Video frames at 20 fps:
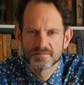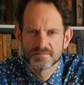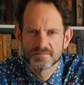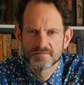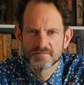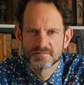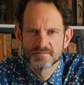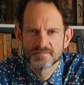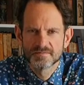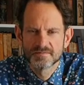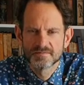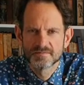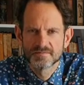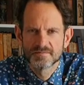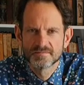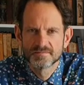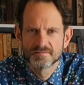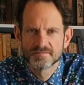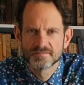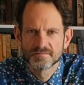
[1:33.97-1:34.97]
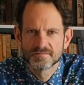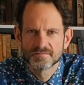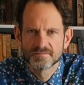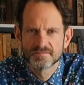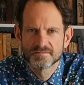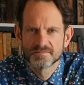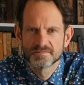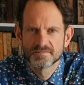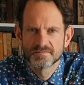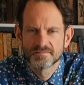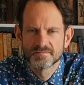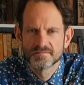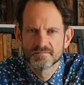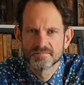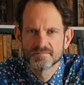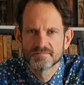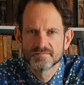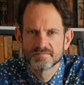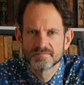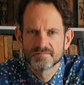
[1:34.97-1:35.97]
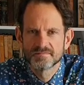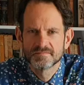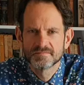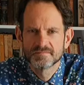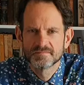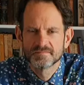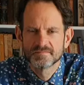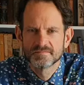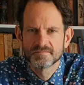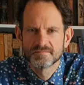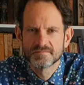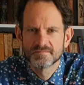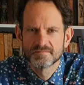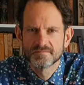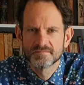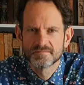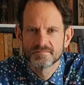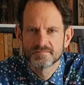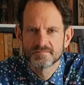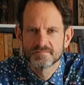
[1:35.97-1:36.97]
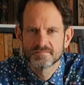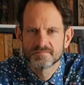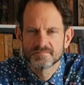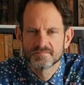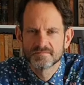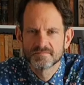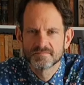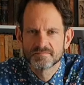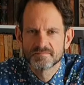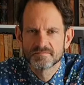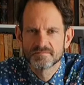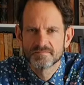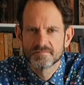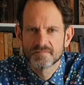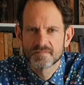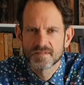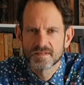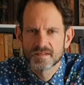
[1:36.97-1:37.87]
(no one is talking)